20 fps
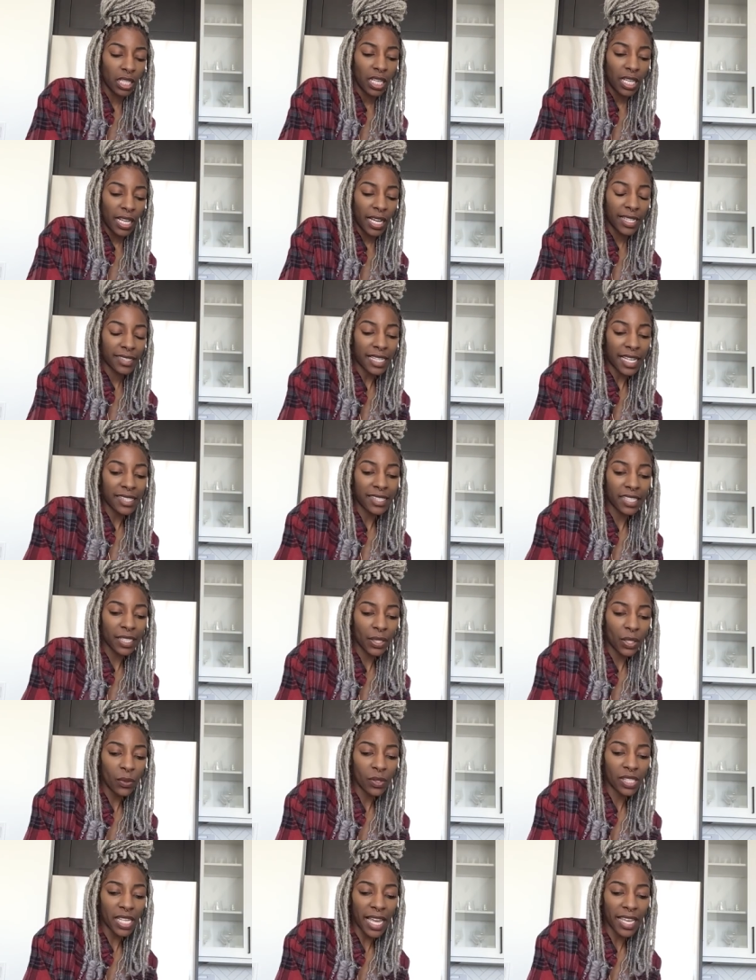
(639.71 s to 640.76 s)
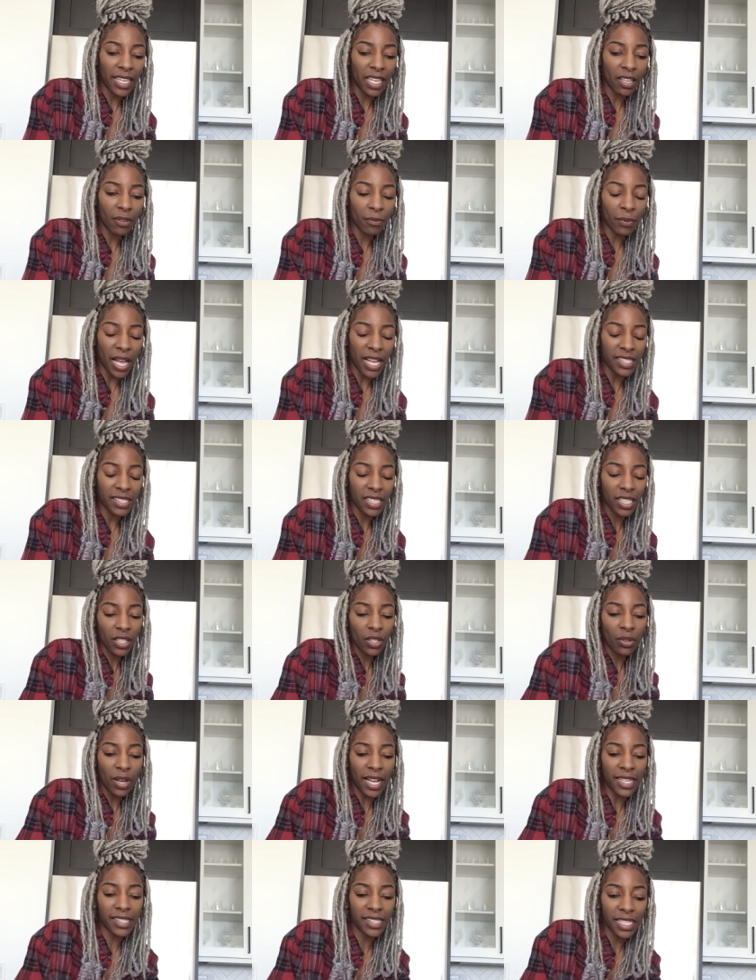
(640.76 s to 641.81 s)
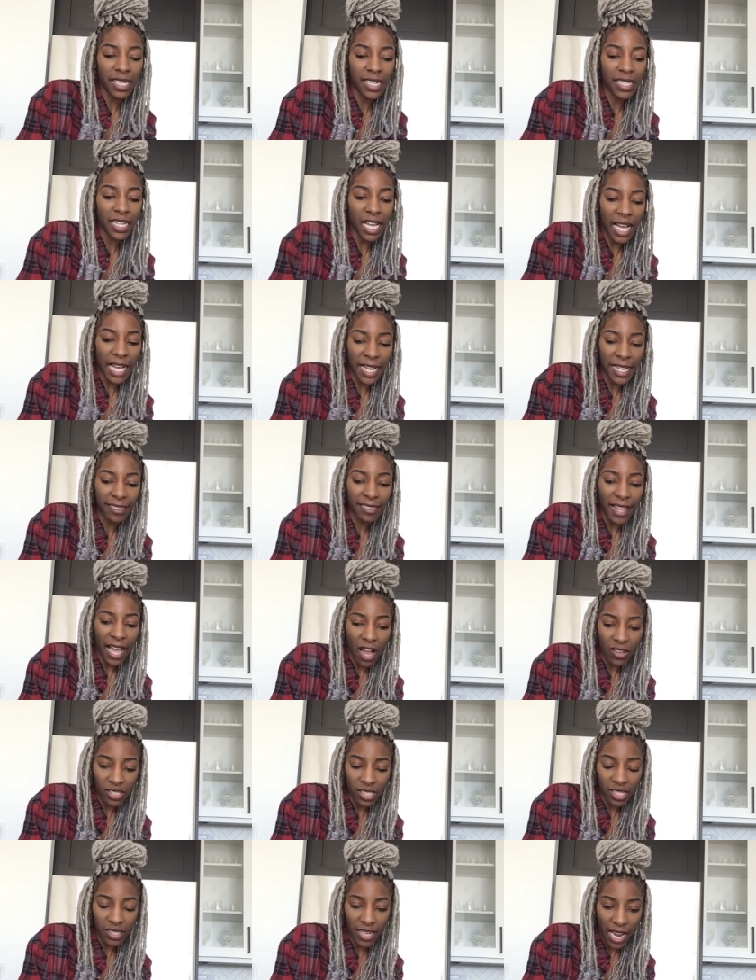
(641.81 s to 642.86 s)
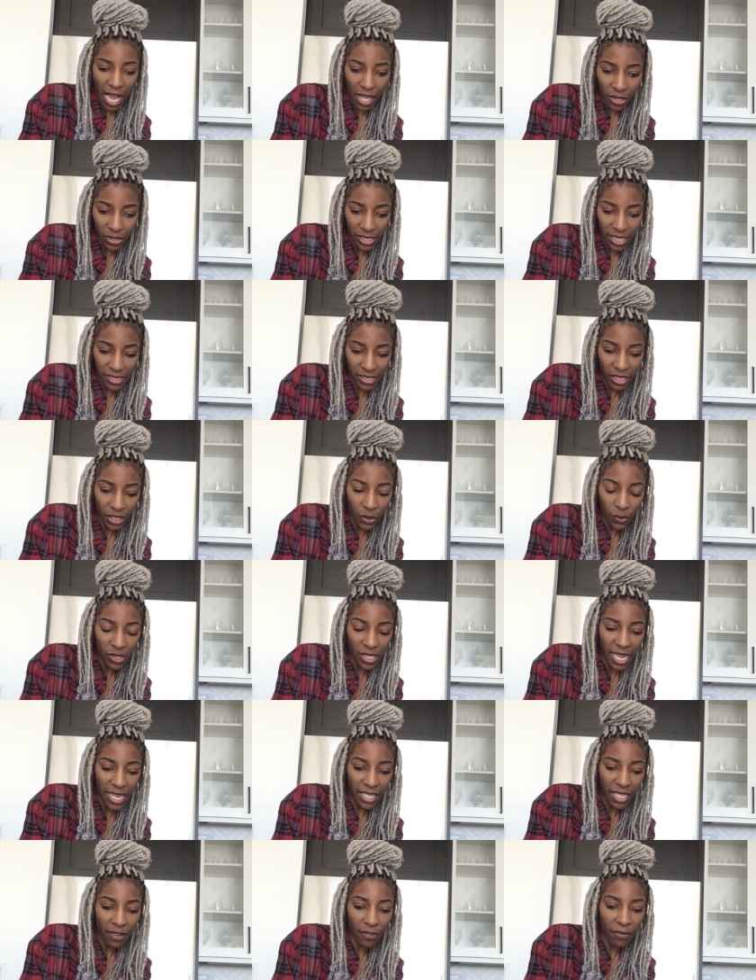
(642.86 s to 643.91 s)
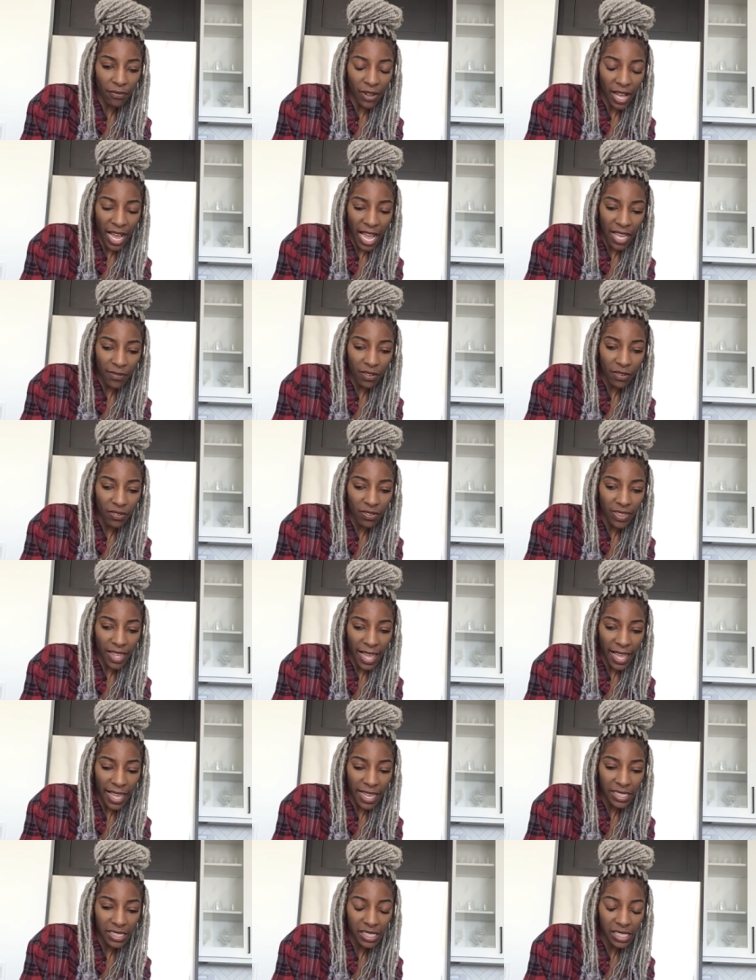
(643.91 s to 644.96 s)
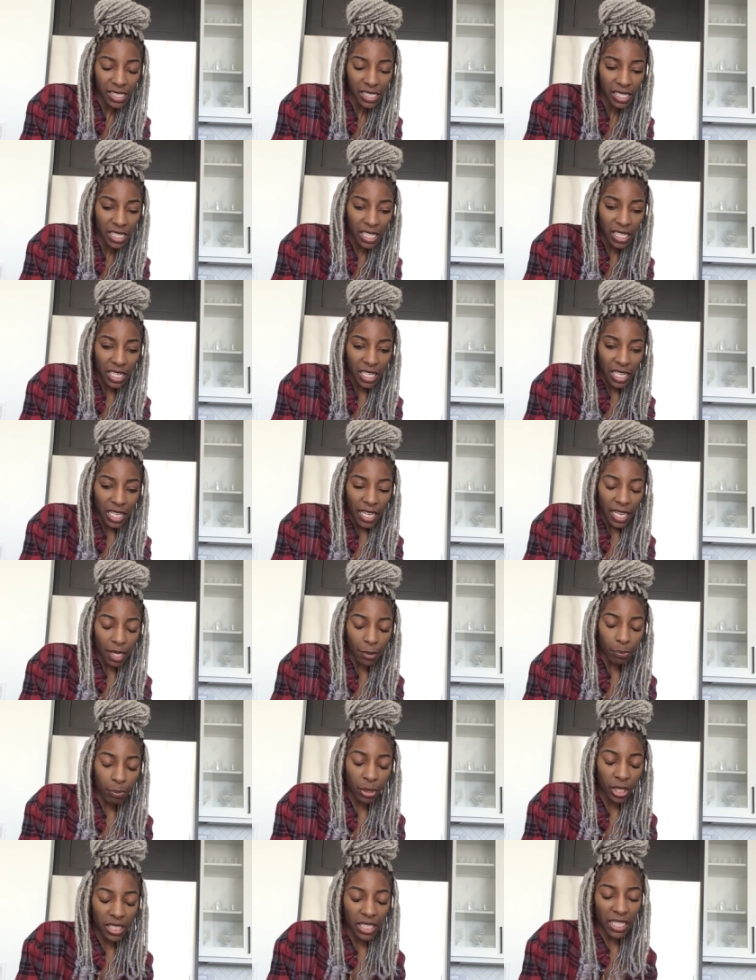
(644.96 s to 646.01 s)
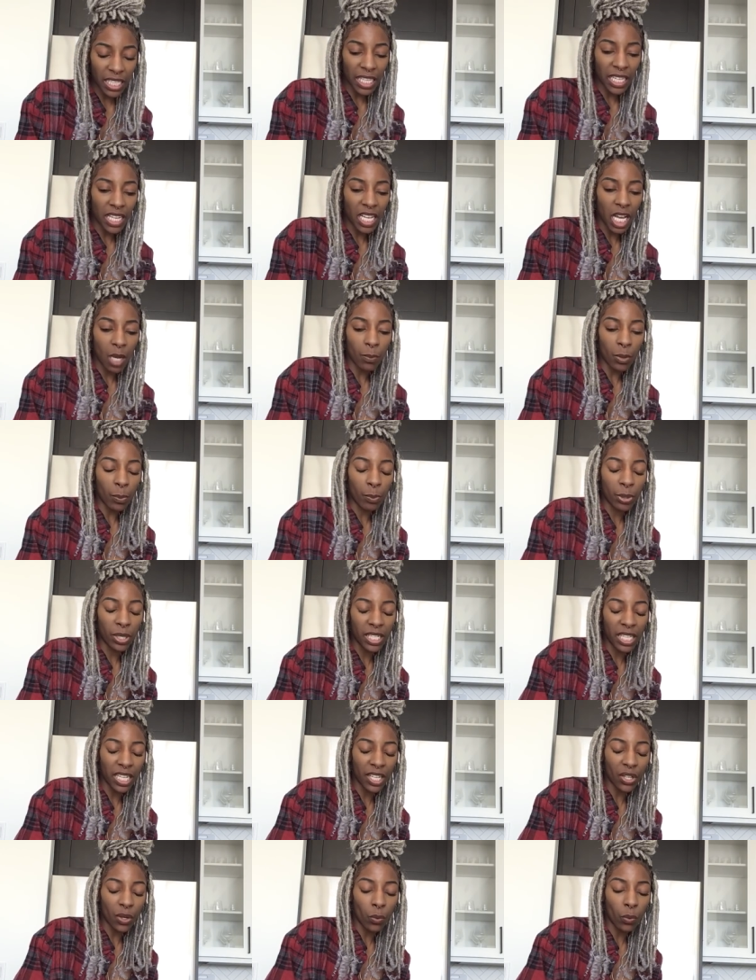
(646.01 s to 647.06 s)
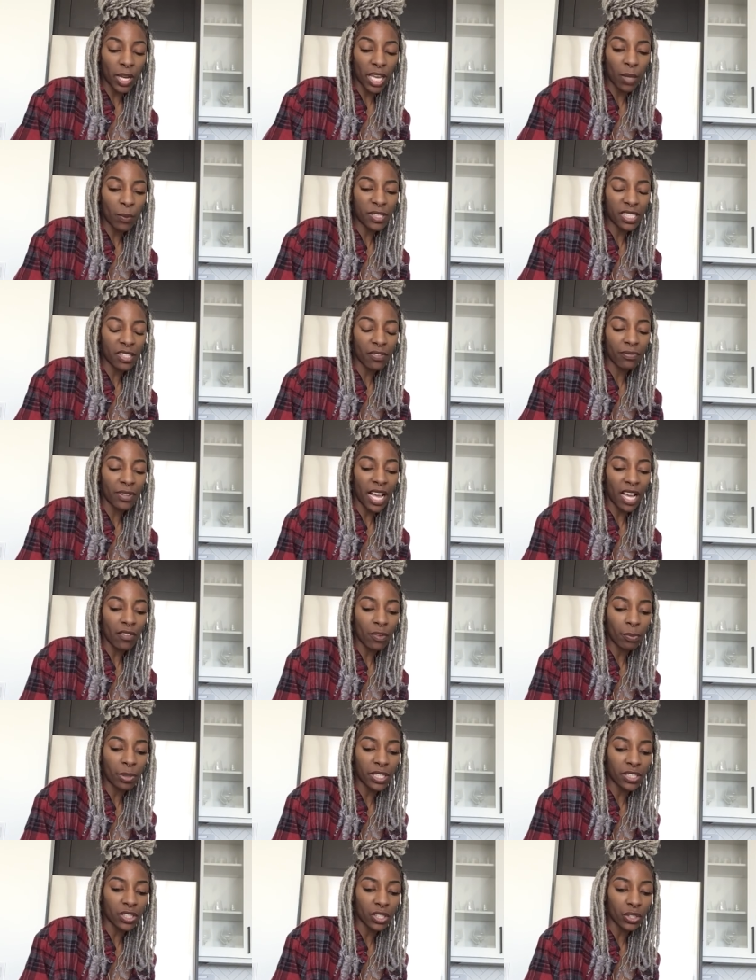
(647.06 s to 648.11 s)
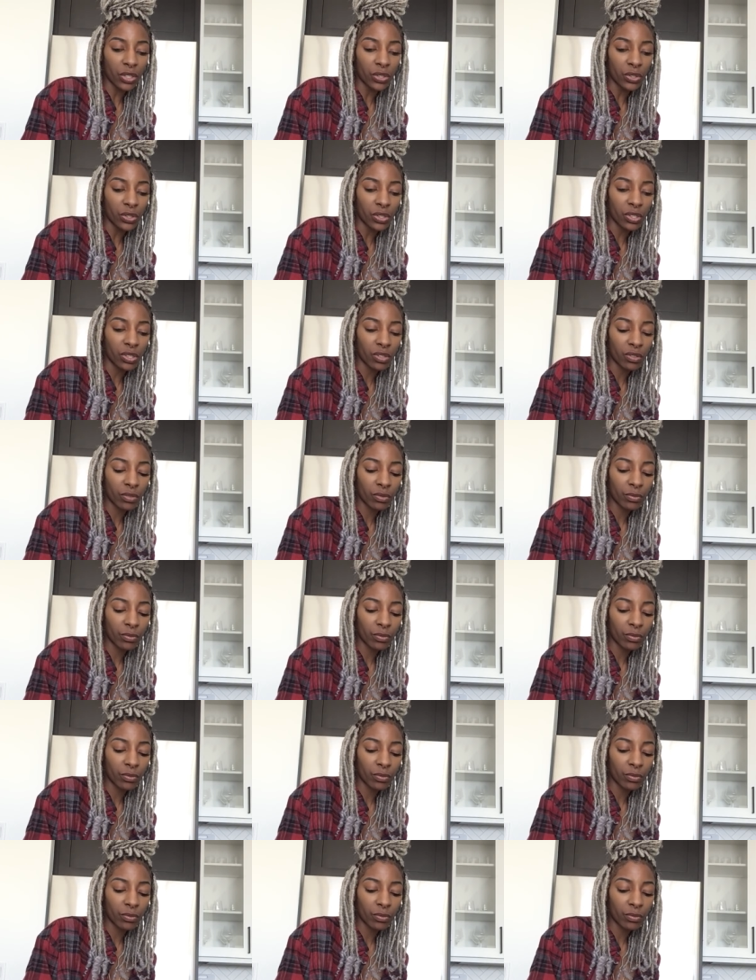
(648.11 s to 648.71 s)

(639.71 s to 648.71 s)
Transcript: Because I see you taking, I see you, I see $9,000. I see you taking five of that and putting it up or putting it away. What's the Five of Pentacles?